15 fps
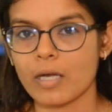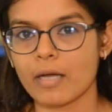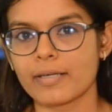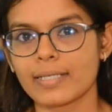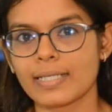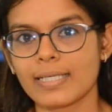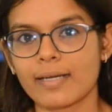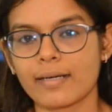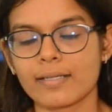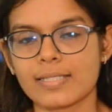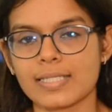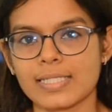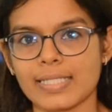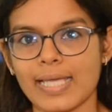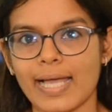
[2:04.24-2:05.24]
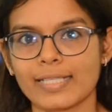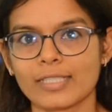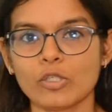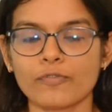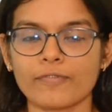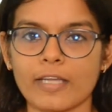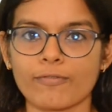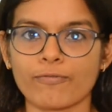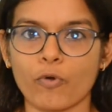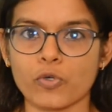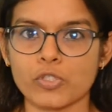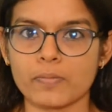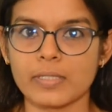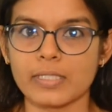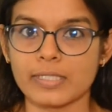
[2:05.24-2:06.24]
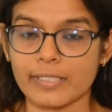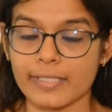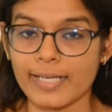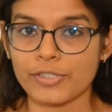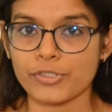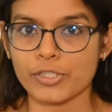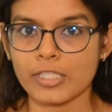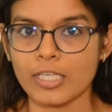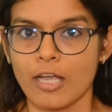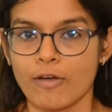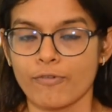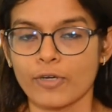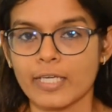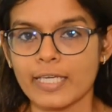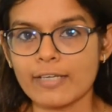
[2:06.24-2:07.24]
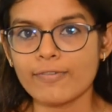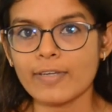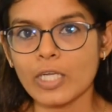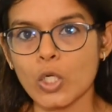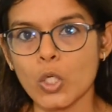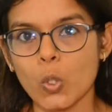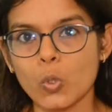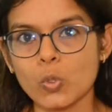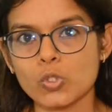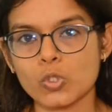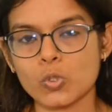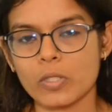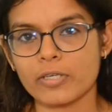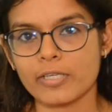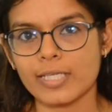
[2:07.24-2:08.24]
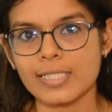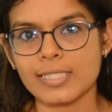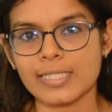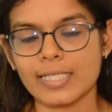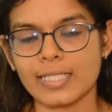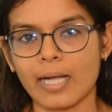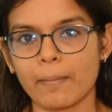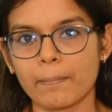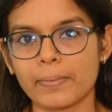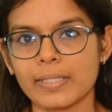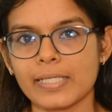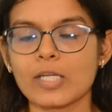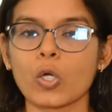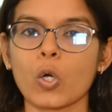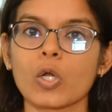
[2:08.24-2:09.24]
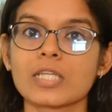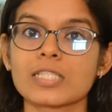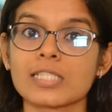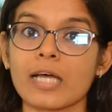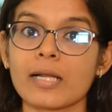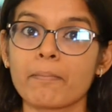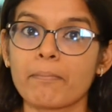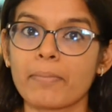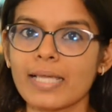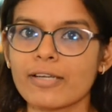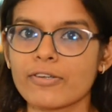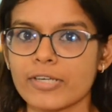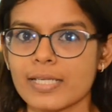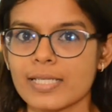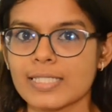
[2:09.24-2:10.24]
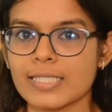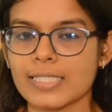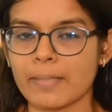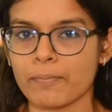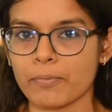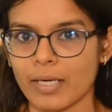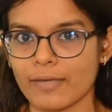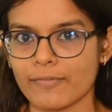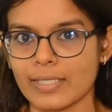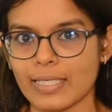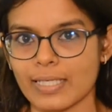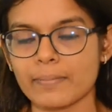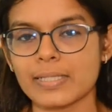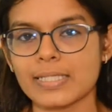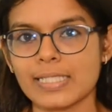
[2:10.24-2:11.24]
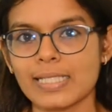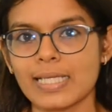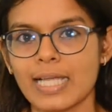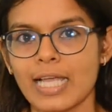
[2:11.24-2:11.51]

currently under the scanner of Enforcement Directorate for giving loans to a real estate company called Sunblink Real Estate Private Limited